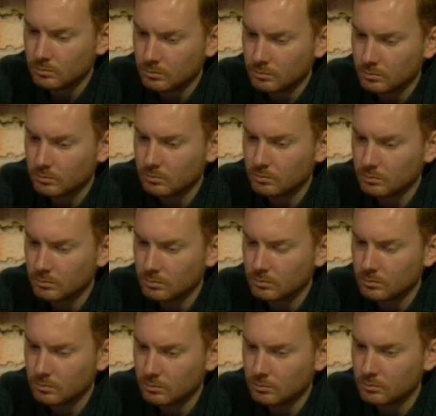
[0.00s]

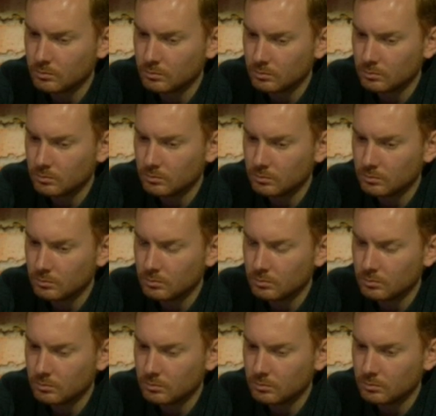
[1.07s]

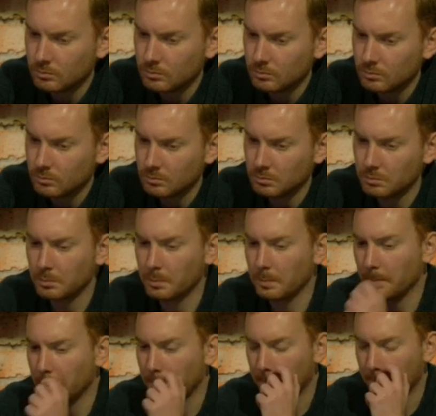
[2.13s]

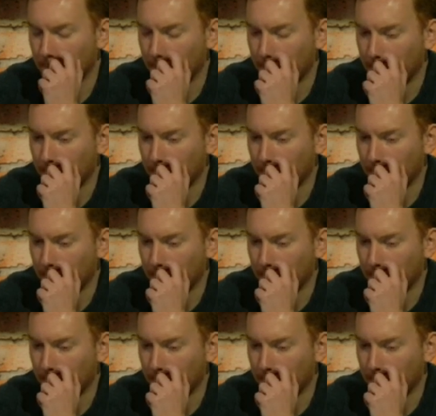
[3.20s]
This person isn't speaking.